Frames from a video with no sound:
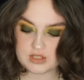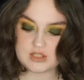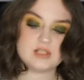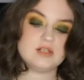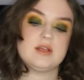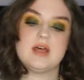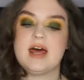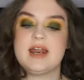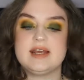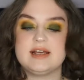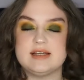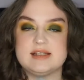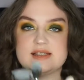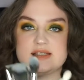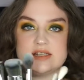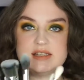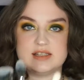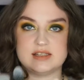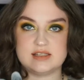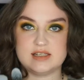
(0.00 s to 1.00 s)
So that
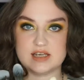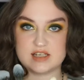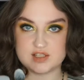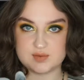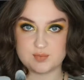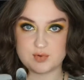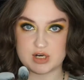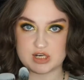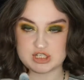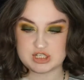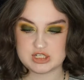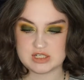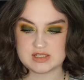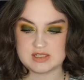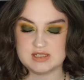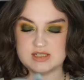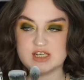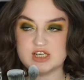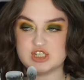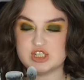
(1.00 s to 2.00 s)
is 6
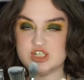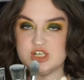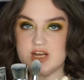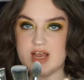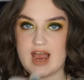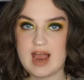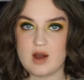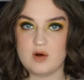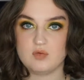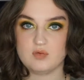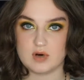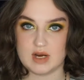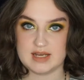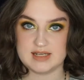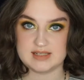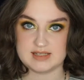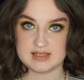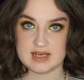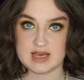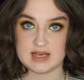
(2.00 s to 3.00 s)
brushes that she
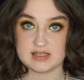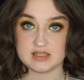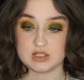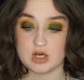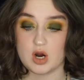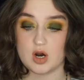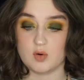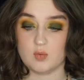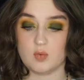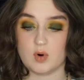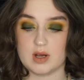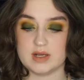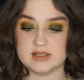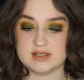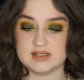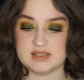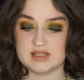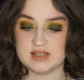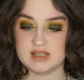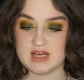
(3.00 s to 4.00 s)
outright says are
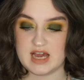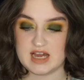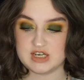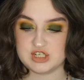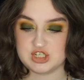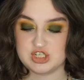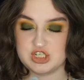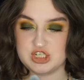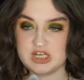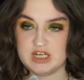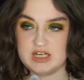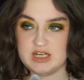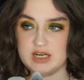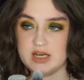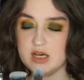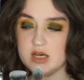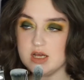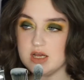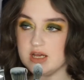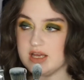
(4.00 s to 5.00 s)
ones that
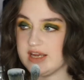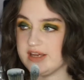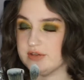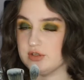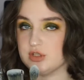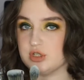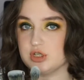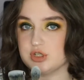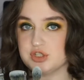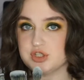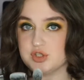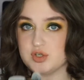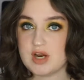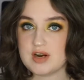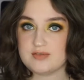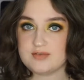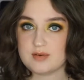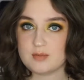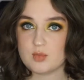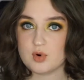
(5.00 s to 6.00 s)
she either took
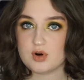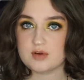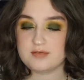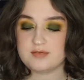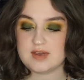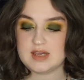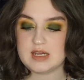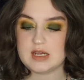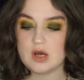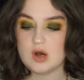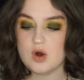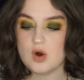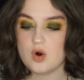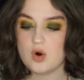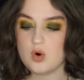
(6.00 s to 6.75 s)
straight from Morphe